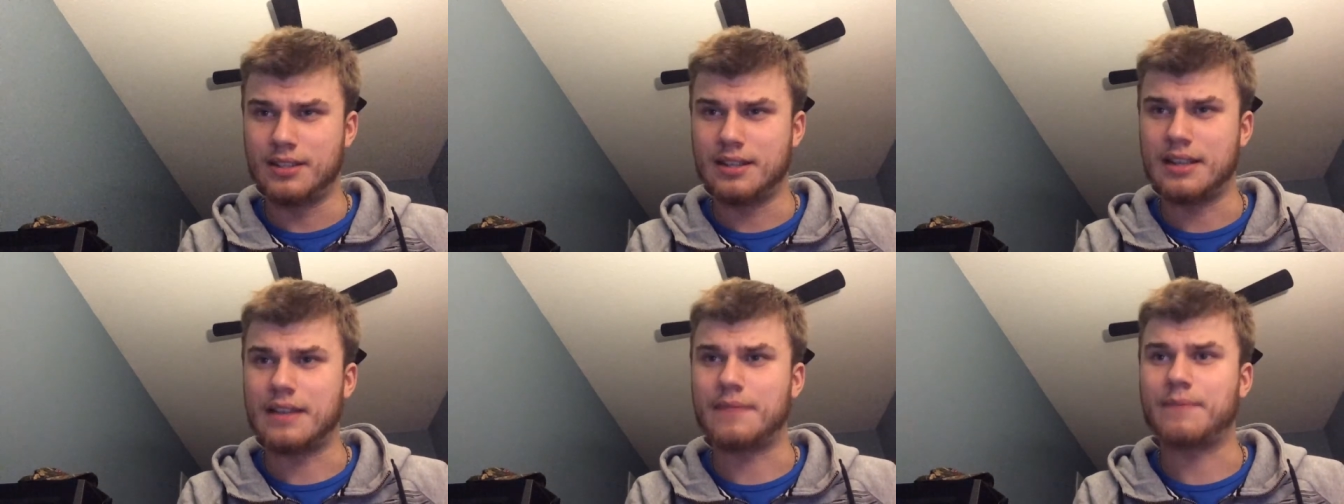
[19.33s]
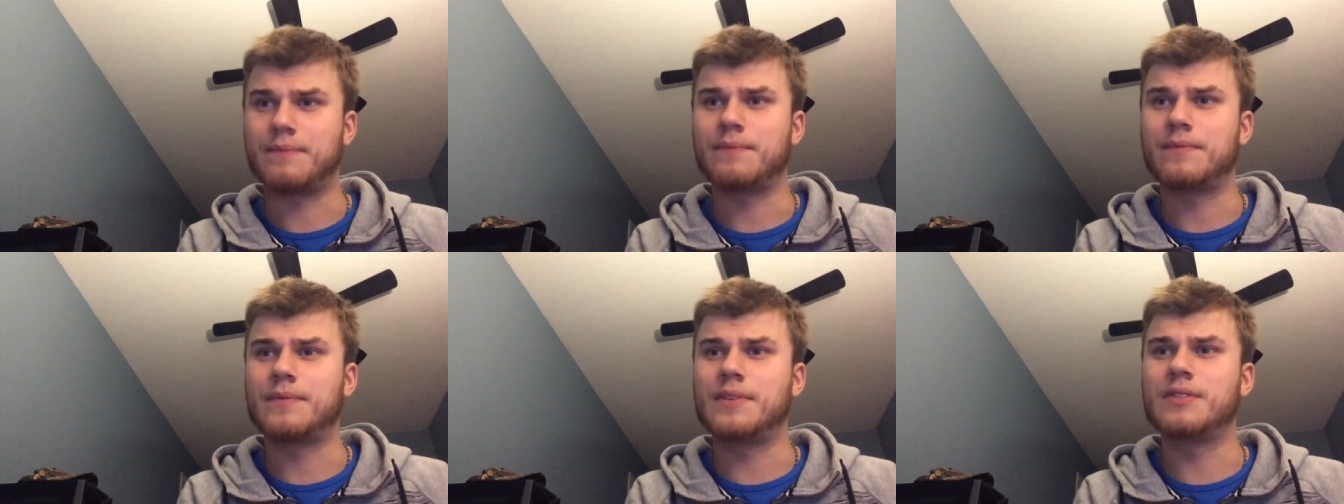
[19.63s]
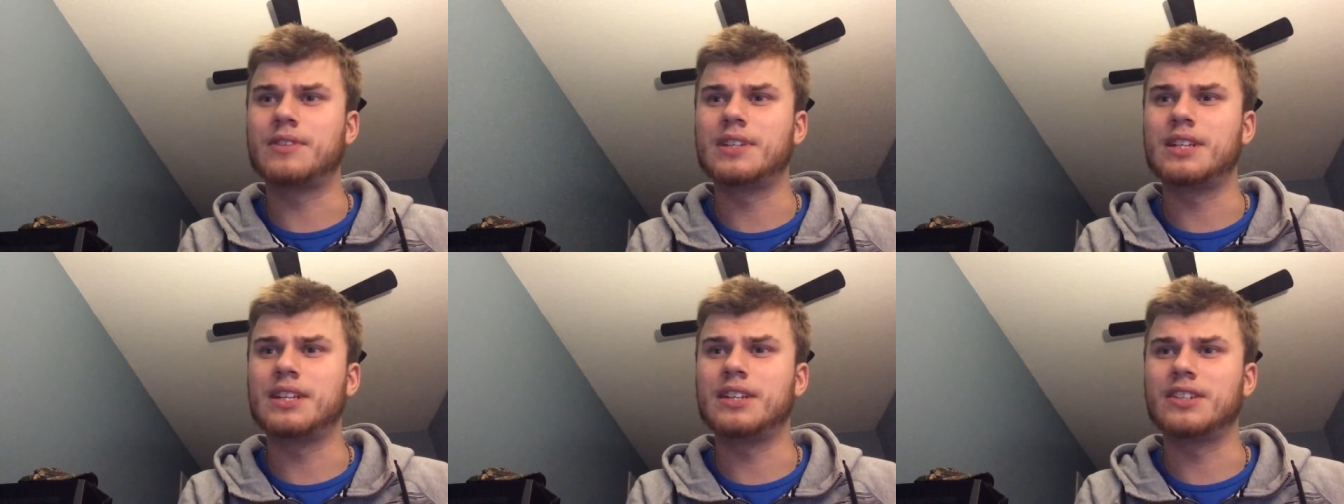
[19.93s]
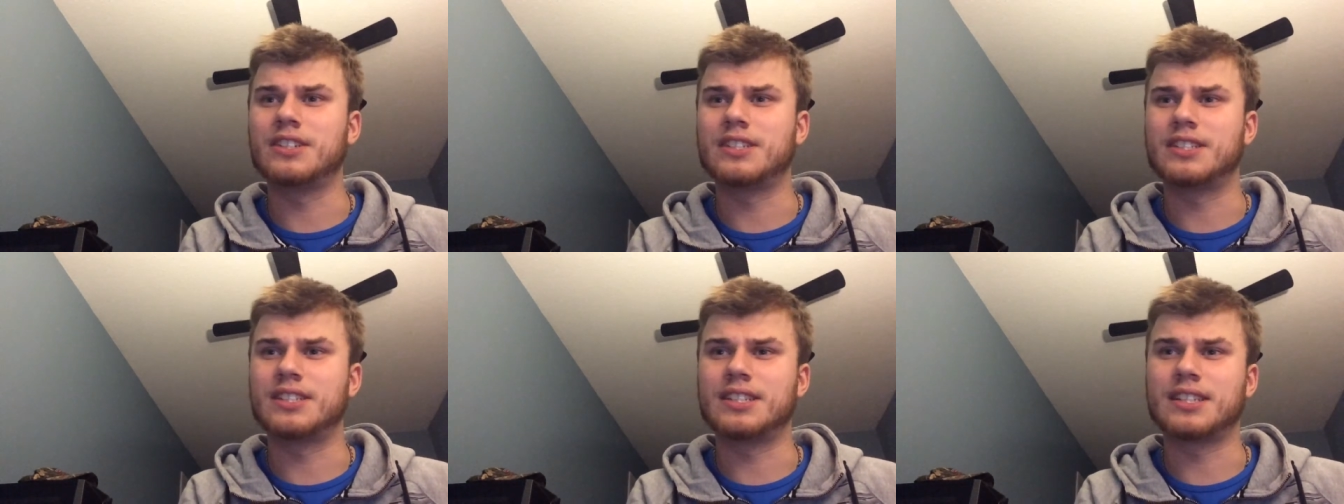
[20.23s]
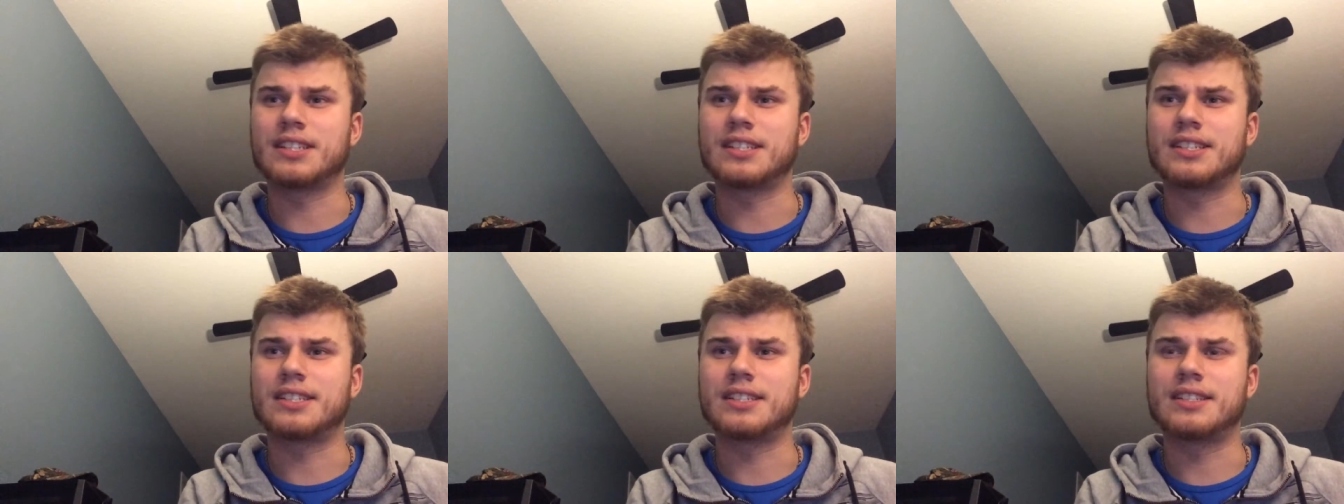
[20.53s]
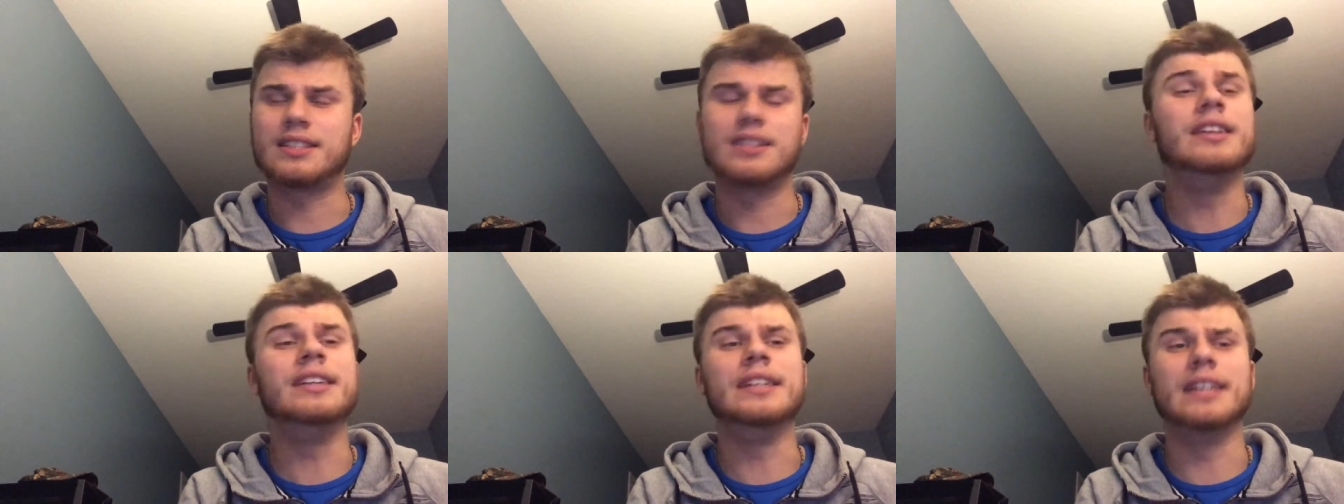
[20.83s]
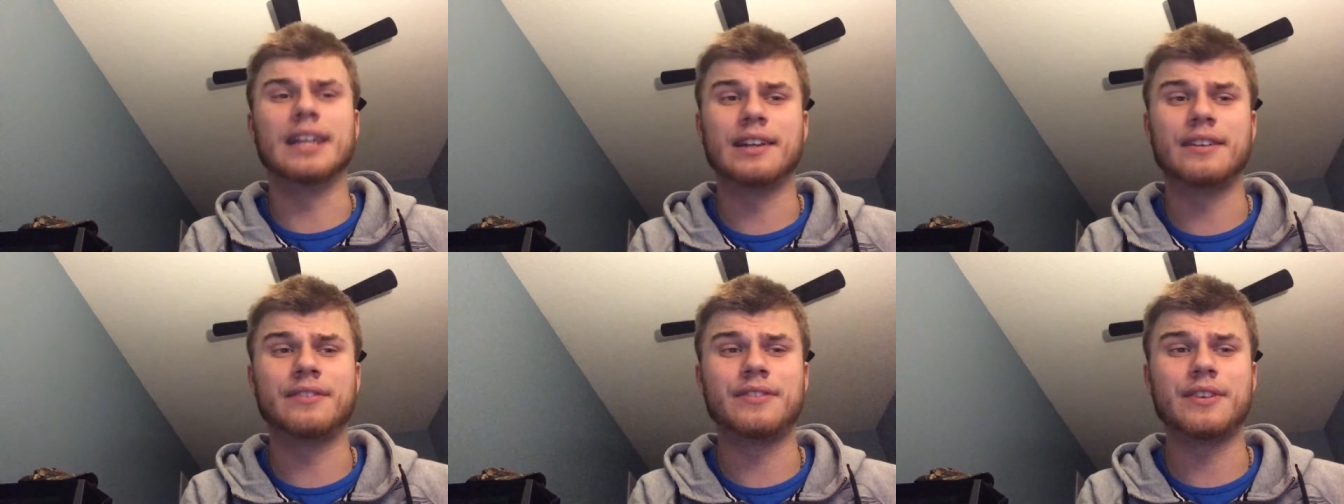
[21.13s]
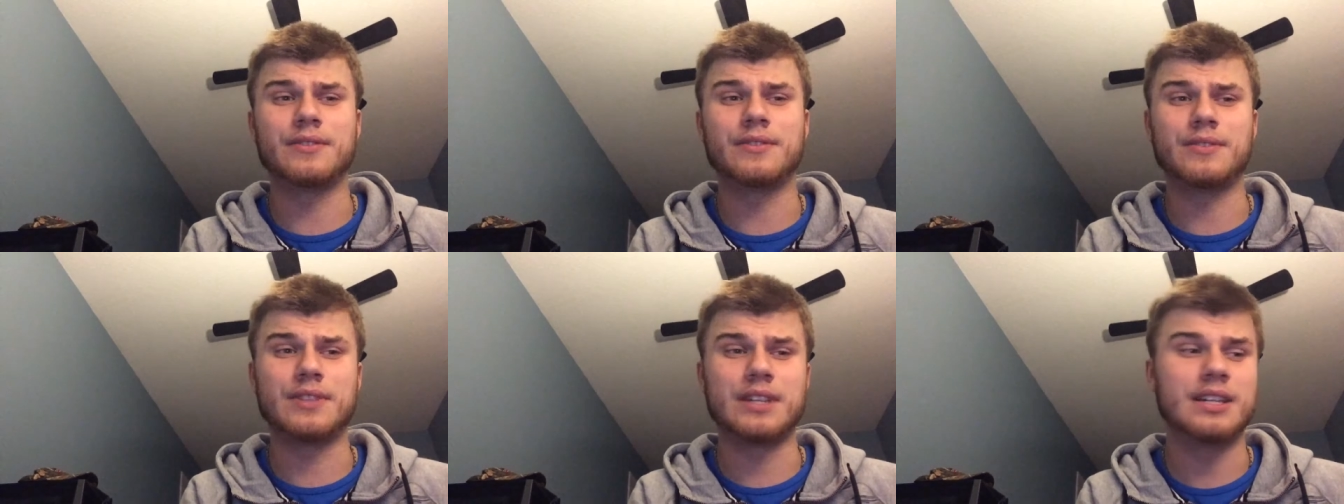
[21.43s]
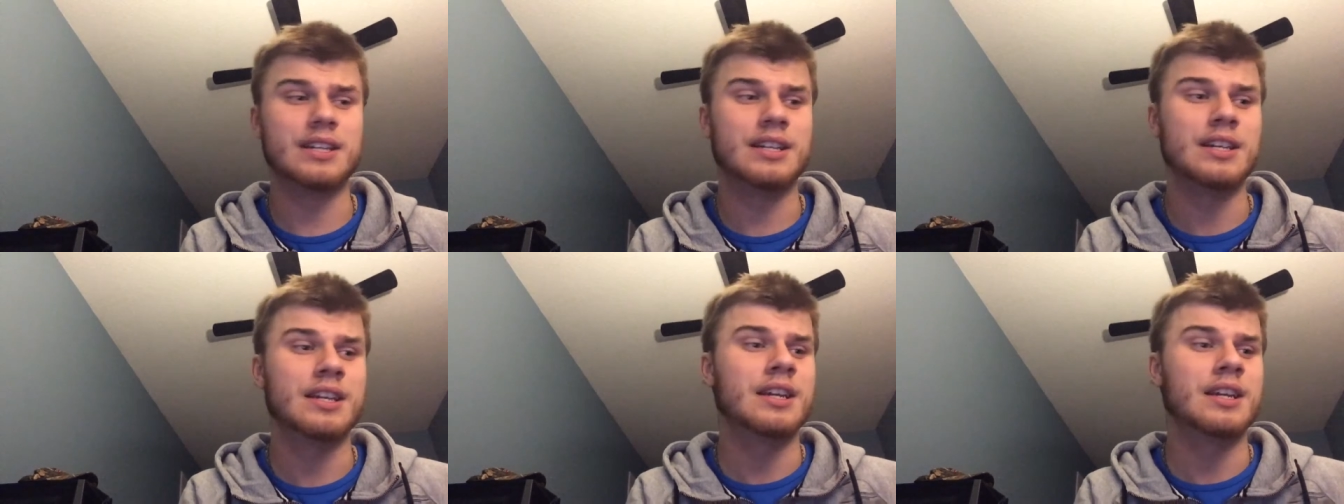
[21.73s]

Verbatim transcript: Yep, 15 or 6. Yeah, 15.